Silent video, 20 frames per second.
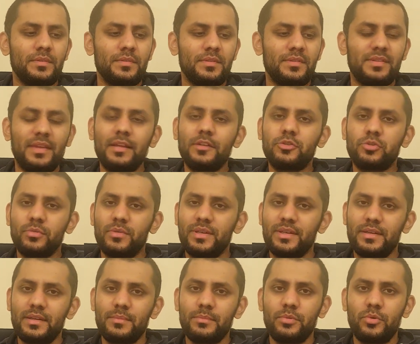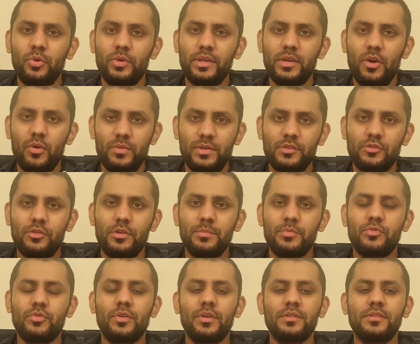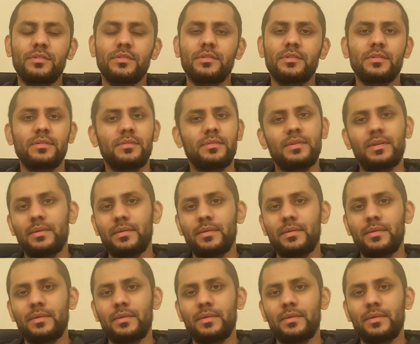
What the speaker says: sale to an employee ownership trust,